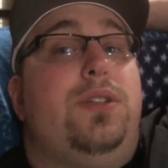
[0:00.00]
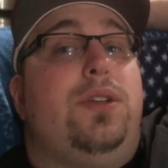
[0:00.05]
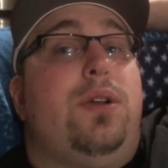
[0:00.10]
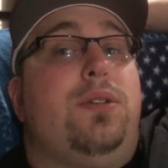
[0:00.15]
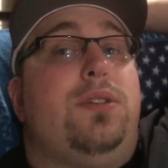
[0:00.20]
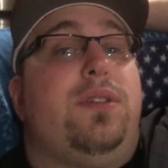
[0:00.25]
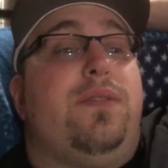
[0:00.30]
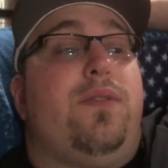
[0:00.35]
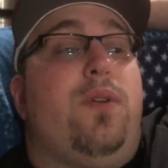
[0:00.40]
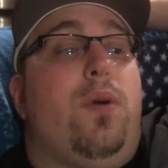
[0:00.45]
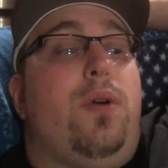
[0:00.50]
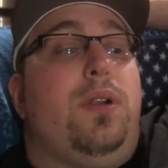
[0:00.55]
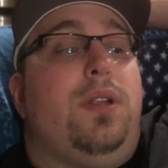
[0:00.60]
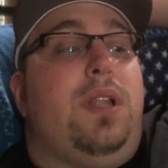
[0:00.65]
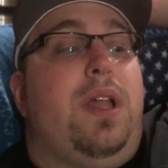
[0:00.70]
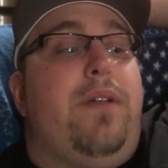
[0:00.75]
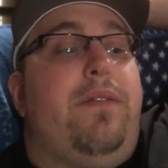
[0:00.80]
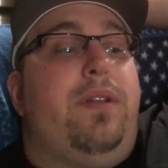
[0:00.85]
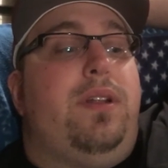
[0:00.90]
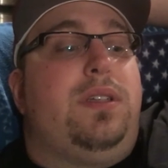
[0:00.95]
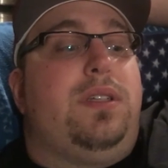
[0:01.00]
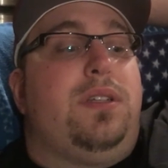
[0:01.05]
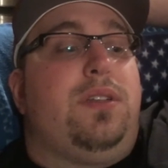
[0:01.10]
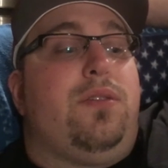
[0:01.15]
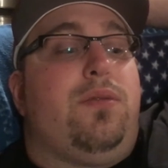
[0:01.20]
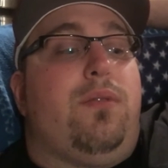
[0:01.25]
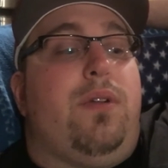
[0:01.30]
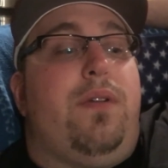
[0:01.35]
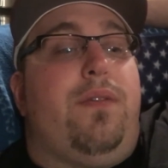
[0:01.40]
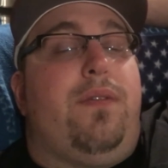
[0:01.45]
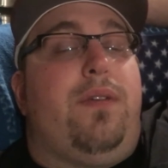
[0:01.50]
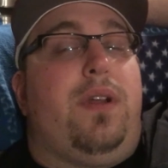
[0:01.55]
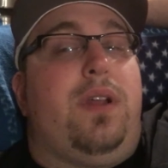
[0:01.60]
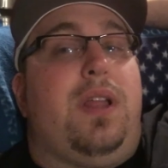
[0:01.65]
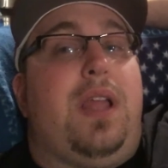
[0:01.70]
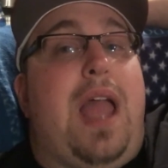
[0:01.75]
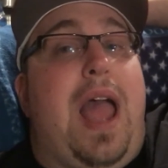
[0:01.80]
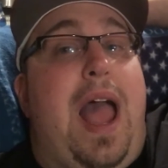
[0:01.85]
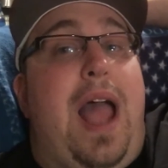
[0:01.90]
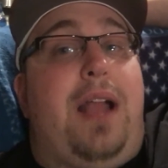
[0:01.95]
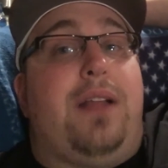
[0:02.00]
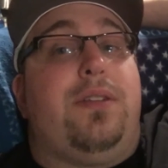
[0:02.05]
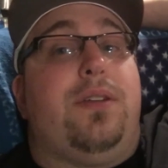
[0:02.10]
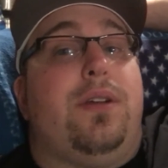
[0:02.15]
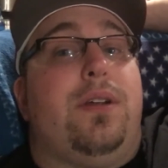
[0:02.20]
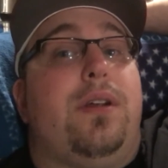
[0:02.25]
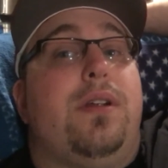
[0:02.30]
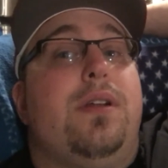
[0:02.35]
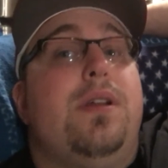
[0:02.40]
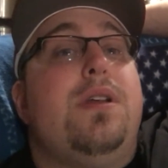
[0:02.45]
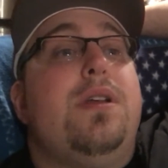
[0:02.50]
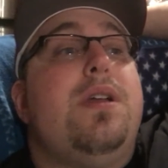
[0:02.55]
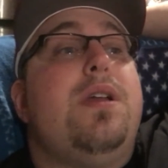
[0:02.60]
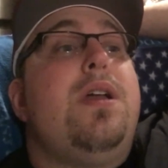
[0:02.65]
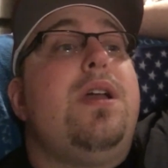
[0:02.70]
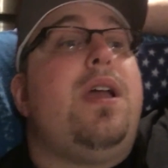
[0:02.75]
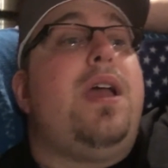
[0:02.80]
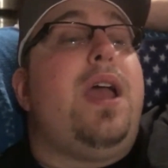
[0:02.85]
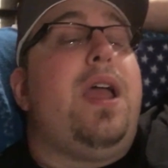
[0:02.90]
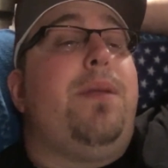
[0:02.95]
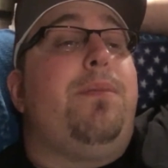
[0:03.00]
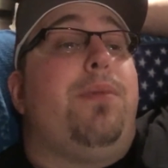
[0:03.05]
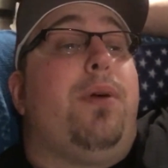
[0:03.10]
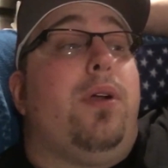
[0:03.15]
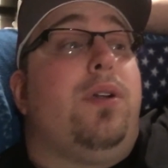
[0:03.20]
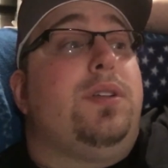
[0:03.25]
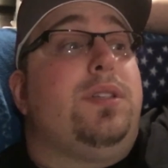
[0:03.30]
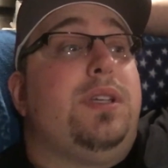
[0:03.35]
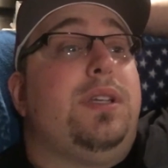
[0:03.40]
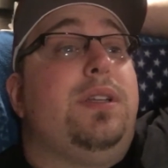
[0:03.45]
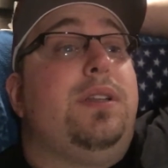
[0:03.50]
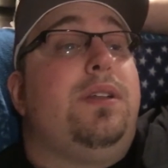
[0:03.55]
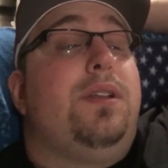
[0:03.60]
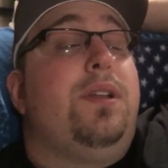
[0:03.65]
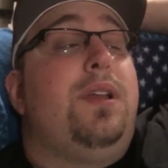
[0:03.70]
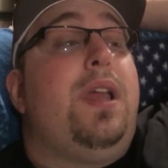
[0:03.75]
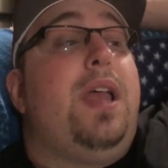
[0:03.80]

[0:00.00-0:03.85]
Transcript: Joseph Gordon Levitt is a terrific actor and person,